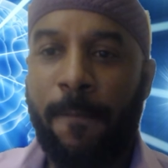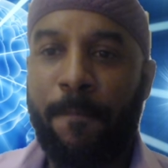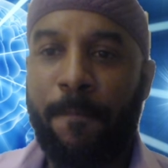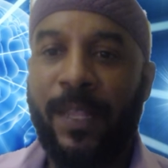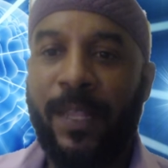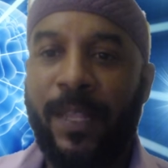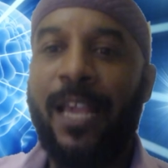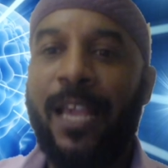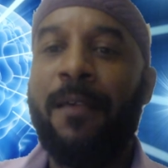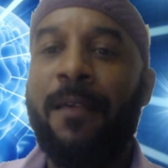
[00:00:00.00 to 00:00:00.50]

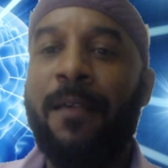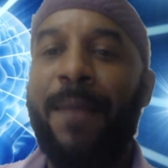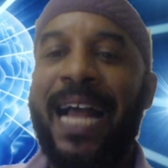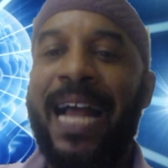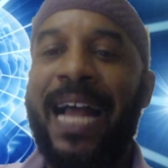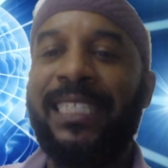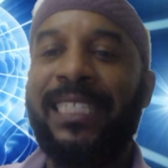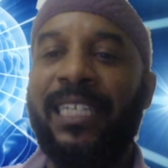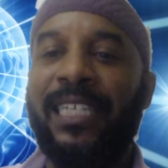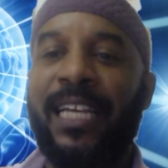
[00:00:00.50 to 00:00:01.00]

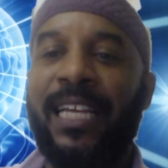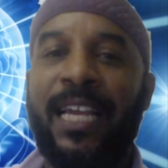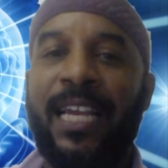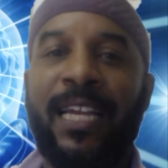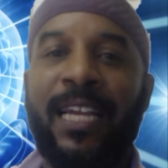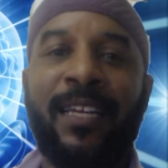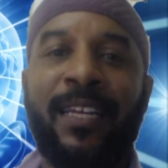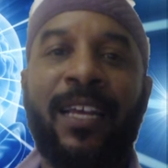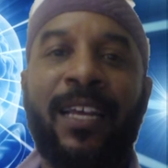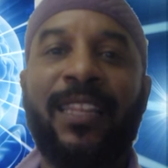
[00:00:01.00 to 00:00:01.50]

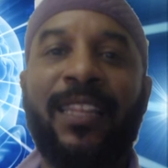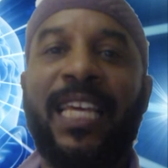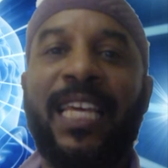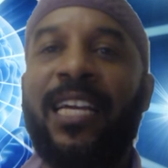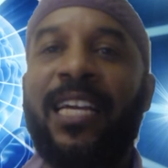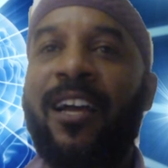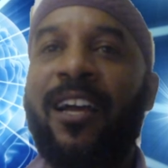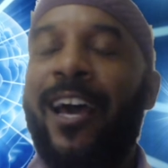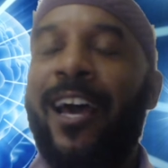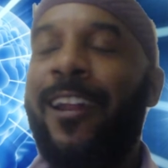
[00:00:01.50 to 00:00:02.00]
imagining the
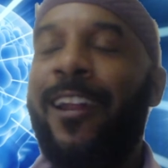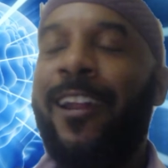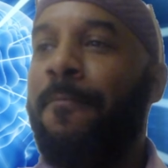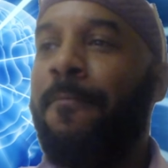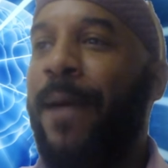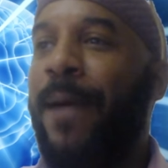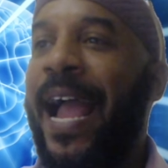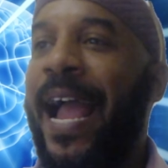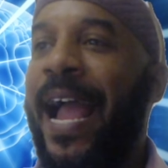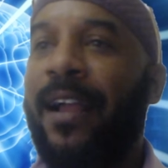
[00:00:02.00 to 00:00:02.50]
cutting
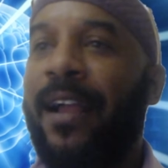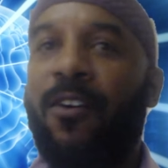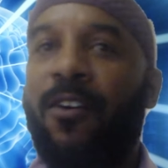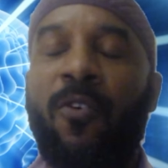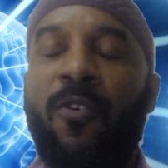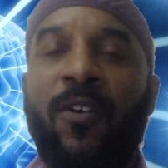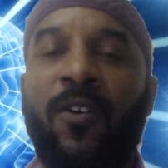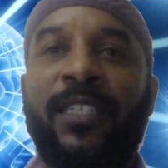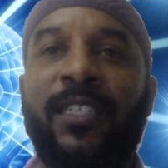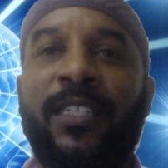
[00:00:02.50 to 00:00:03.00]
back
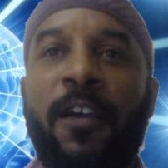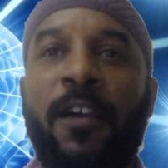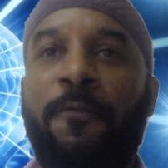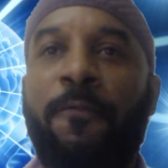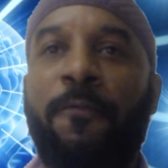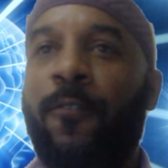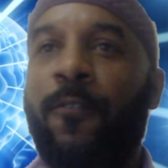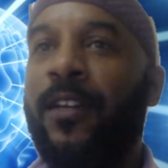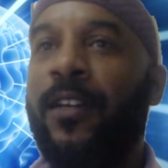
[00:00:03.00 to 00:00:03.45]
on different